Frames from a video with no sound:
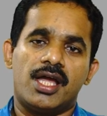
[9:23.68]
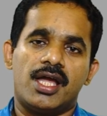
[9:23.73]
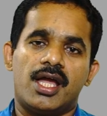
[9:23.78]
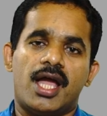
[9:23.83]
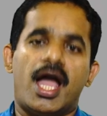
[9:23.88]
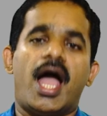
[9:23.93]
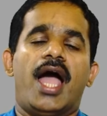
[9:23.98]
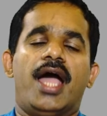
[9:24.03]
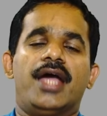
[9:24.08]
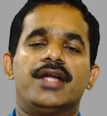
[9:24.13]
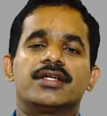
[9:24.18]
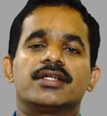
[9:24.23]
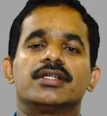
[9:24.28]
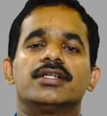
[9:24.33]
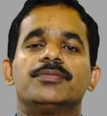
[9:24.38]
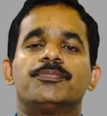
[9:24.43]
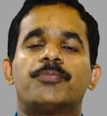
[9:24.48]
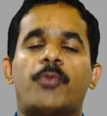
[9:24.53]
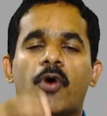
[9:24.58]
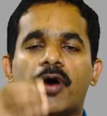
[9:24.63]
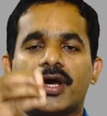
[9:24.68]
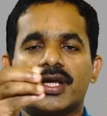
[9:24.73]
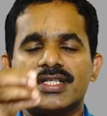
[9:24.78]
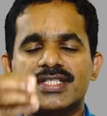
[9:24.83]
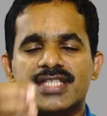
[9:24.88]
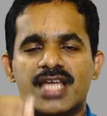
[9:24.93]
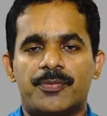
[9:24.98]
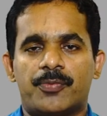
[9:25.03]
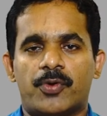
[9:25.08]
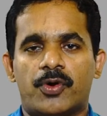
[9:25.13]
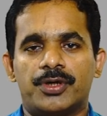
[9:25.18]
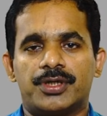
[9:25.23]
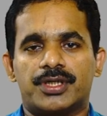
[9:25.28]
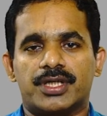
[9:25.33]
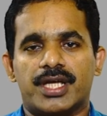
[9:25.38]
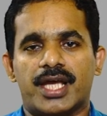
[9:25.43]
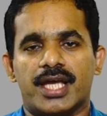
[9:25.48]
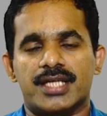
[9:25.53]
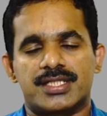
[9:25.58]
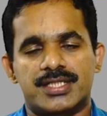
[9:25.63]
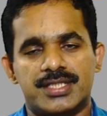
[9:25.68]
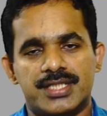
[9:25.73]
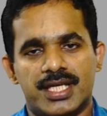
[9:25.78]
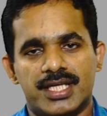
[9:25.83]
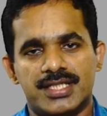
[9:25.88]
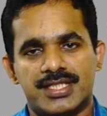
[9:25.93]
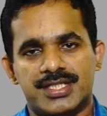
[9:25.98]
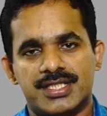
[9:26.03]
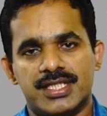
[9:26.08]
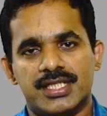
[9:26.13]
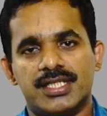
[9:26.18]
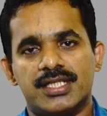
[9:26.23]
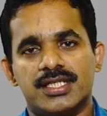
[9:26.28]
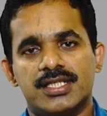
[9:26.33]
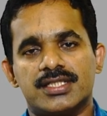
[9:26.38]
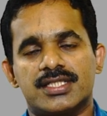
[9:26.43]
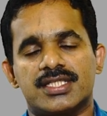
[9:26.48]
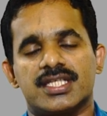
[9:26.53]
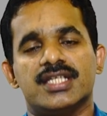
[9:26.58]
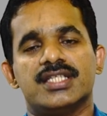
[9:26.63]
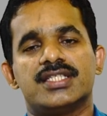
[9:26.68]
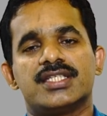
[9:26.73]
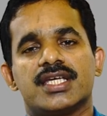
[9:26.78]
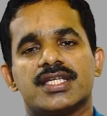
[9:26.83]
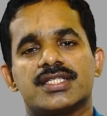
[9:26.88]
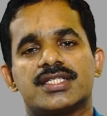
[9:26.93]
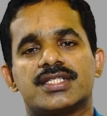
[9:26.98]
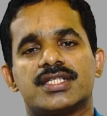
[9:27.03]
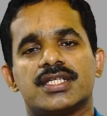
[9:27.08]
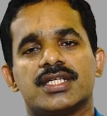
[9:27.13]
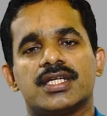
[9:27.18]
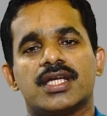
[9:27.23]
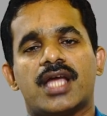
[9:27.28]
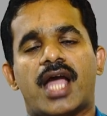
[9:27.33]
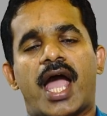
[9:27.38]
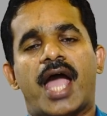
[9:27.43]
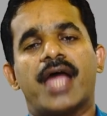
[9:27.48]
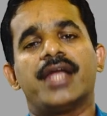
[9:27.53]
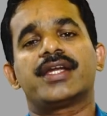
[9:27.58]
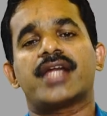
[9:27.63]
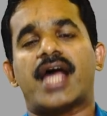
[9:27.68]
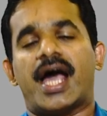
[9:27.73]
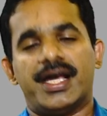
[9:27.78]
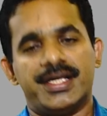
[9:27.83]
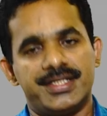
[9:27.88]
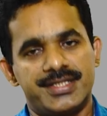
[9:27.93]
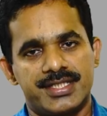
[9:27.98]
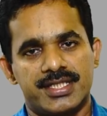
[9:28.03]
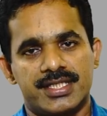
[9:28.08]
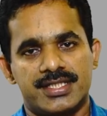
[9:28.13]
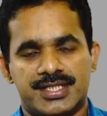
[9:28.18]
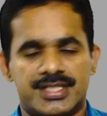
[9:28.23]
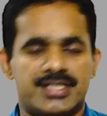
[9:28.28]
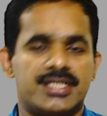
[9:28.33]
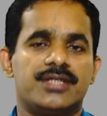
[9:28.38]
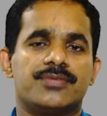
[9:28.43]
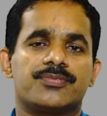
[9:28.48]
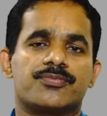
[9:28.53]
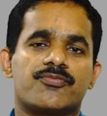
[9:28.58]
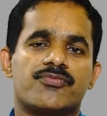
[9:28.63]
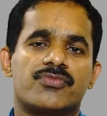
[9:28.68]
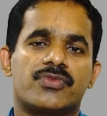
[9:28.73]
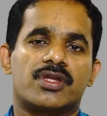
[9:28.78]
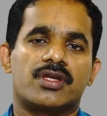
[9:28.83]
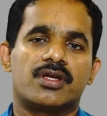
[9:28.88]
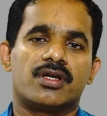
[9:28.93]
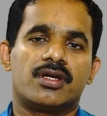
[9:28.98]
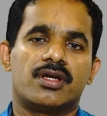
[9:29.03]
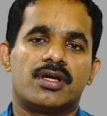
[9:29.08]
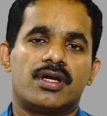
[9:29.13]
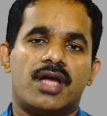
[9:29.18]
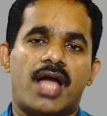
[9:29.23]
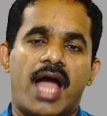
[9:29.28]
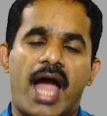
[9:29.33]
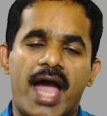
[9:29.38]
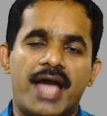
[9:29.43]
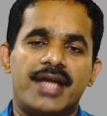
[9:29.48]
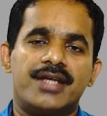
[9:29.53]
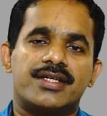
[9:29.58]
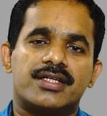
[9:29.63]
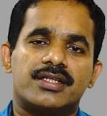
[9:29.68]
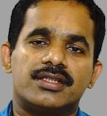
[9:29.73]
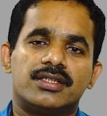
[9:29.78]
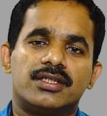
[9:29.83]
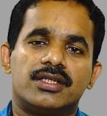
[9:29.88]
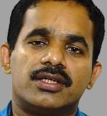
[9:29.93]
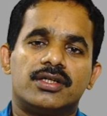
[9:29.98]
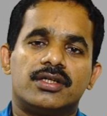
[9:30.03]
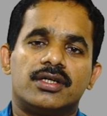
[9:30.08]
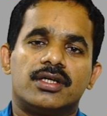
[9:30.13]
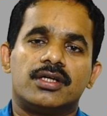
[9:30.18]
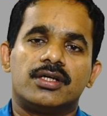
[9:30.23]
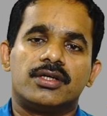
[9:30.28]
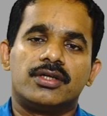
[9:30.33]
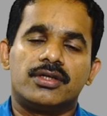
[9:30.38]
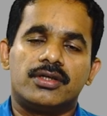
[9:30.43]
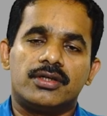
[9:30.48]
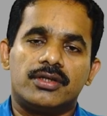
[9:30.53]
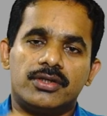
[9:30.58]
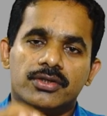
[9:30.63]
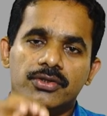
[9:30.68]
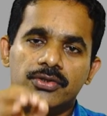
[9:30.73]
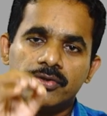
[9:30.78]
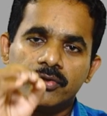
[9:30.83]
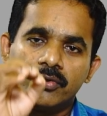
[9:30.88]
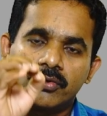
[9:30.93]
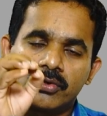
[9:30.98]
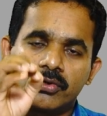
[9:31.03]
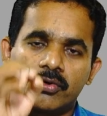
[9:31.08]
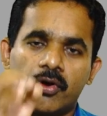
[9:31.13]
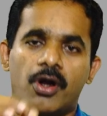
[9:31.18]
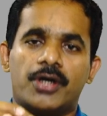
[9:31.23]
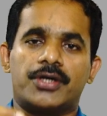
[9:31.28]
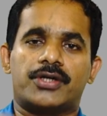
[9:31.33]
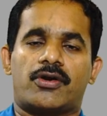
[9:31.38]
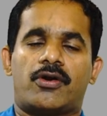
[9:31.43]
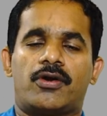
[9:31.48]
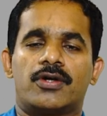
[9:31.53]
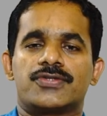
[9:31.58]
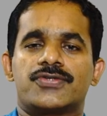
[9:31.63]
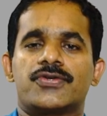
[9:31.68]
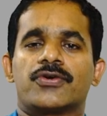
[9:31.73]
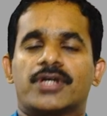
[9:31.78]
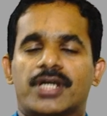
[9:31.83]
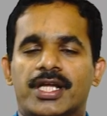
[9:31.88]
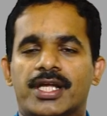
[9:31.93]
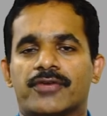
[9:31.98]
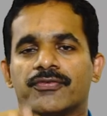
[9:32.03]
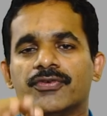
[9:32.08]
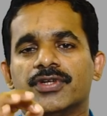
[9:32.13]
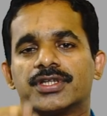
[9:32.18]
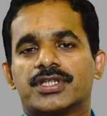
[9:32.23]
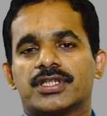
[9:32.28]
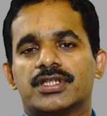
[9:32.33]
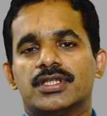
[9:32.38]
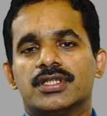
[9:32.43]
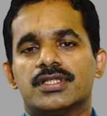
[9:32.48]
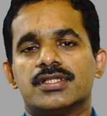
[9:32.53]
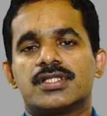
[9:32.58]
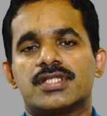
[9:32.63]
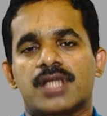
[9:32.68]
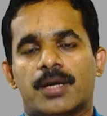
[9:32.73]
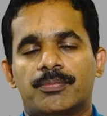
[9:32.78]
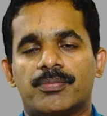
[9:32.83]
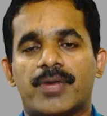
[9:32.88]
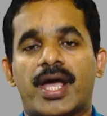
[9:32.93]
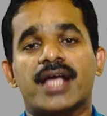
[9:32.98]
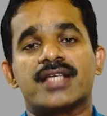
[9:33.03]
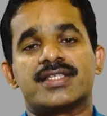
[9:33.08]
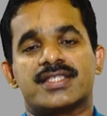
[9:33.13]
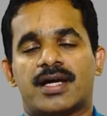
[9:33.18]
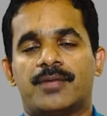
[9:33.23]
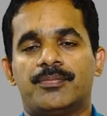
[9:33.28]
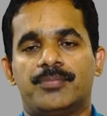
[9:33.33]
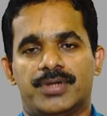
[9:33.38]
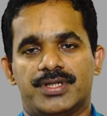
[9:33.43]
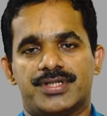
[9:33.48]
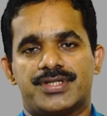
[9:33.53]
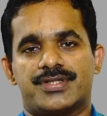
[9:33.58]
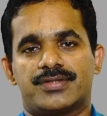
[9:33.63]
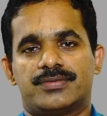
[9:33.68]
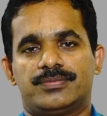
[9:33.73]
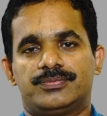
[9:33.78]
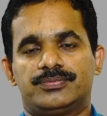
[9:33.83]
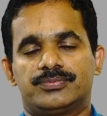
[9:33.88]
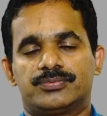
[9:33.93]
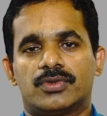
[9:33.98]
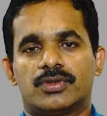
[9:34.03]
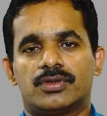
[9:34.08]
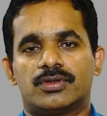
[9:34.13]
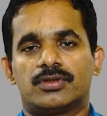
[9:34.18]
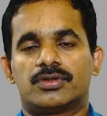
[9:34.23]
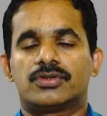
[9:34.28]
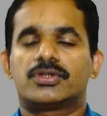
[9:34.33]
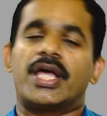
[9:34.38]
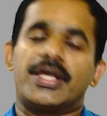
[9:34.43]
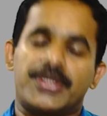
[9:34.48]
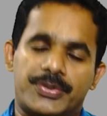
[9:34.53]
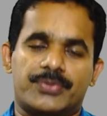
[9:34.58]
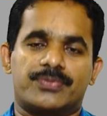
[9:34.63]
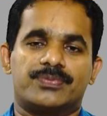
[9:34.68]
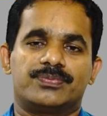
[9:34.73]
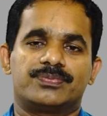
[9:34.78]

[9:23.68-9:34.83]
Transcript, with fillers: and points about S G S T, C G S T and I G S T, and you got also clear with some examples. Thank you.